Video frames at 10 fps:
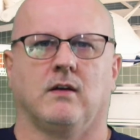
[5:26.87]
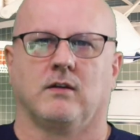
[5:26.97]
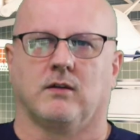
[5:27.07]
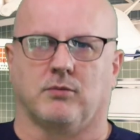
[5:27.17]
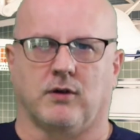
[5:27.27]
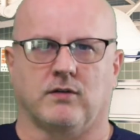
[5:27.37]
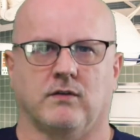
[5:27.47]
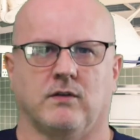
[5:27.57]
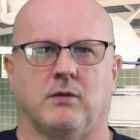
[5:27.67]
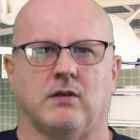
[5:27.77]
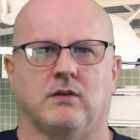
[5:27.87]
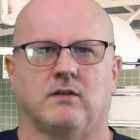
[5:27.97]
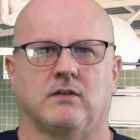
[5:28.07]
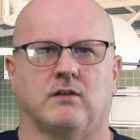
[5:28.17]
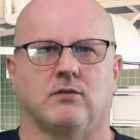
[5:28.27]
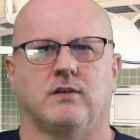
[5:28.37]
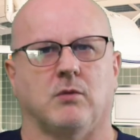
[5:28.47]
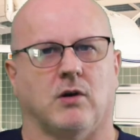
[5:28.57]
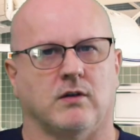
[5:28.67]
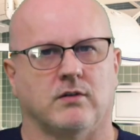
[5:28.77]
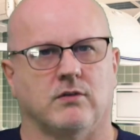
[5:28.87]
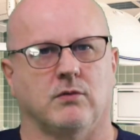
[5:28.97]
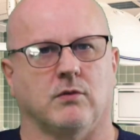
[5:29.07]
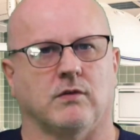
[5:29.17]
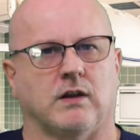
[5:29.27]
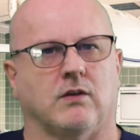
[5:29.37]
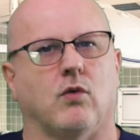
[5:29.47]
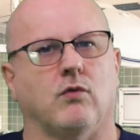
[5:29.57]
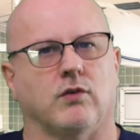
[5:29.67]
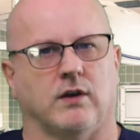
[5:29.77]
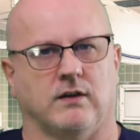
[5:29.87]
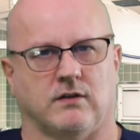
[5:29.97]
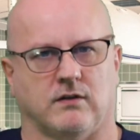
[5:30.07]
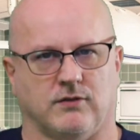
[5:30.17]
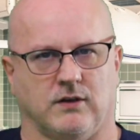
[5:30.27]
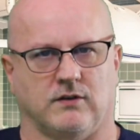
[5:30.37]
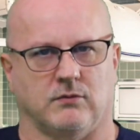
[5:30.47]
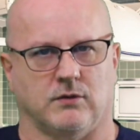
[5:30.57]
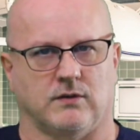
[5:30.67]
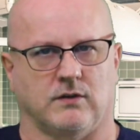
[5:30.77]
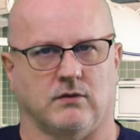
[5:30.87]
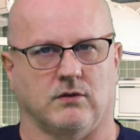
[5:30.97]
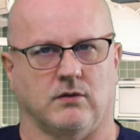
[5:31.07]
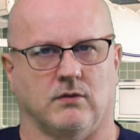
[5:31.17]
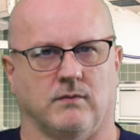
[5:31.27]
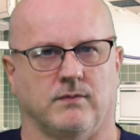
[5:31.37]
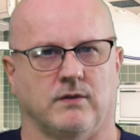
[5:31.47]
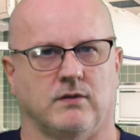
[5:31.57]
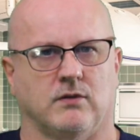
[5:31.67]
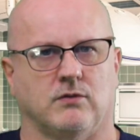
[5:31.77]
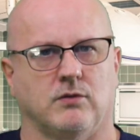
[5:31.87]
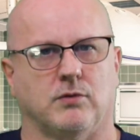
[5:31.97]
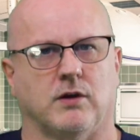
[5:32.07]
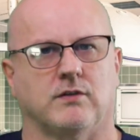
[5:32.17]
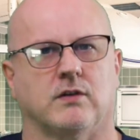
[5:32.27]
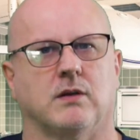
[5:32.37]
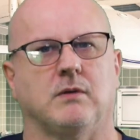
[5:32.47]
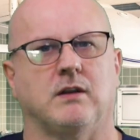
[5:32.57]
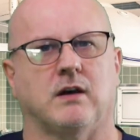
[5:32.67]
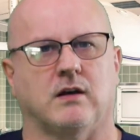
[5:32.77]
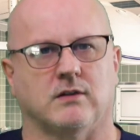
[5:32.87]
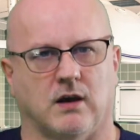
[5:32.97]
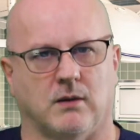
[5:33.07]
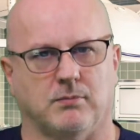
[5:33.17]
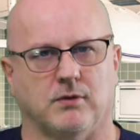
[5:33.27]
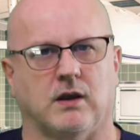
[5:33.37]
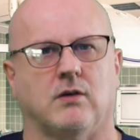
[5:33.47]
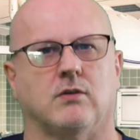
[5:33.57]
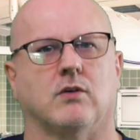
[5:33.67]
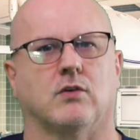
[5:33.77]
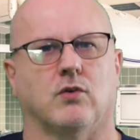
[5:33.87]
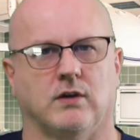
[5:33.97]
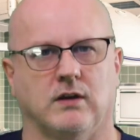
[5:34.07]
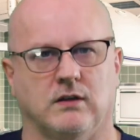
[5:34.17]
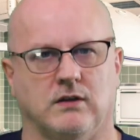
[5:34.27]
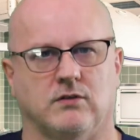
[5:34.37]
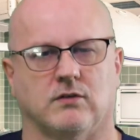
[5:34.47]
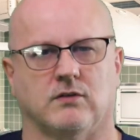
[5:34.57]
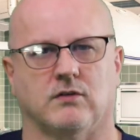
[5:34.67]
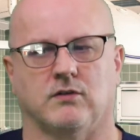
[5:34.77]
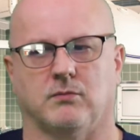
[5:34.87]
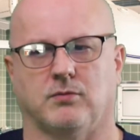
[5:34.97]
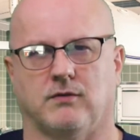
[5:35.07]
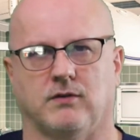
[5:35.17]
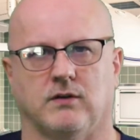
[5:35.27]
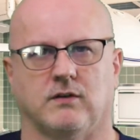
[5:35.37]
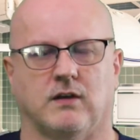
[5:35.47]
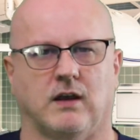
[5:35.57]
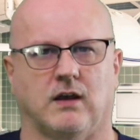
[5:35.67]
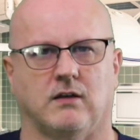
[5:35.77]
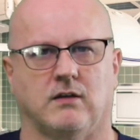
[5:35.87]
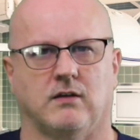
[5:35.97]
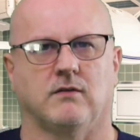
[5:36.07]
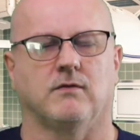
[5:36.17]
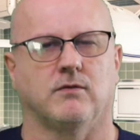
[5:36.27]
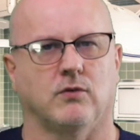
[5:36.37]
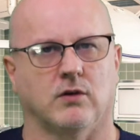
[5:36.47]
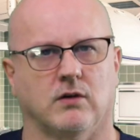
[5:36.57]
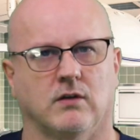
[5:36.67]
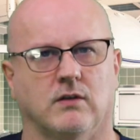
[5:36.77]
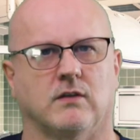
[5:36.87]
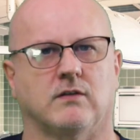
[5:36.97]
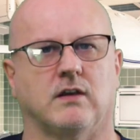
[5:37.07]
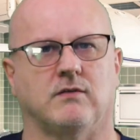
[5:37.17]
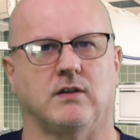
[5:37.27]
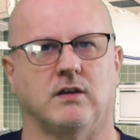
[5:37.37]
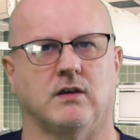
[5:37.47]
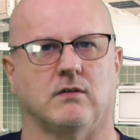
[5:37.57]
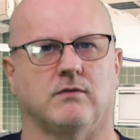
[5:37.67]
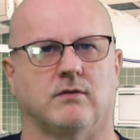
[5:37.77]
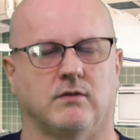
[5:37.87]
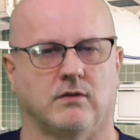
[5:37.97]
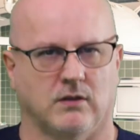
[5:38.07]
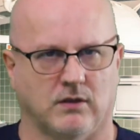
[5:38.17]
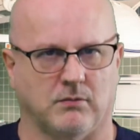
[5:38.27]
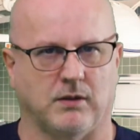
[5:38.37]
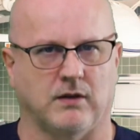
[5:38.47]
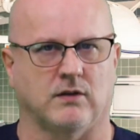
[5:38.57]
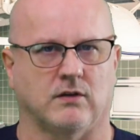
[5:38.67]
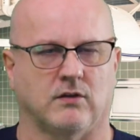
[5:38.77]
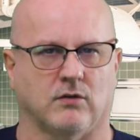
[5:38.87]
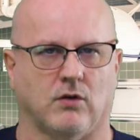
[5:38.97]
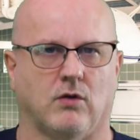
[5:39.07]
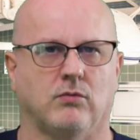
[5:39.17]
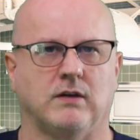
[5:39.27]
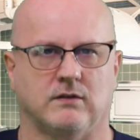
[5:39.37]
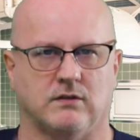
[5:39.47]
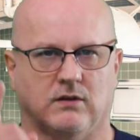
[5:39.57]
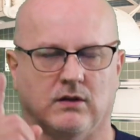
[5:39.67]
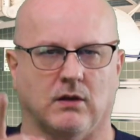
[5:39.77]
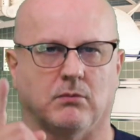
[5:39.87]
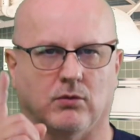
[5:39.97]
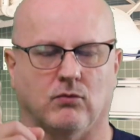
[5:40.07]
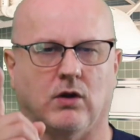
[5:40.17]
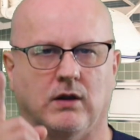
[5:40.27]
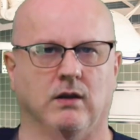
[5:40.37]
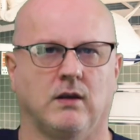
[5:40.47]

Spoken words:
The pressure of the belly is closely monitored to prevent over-insufflation with CO2. CO2 pressure can be dialed up or down accordingly to a surgeon preference and for the safety of the patient. You're always number one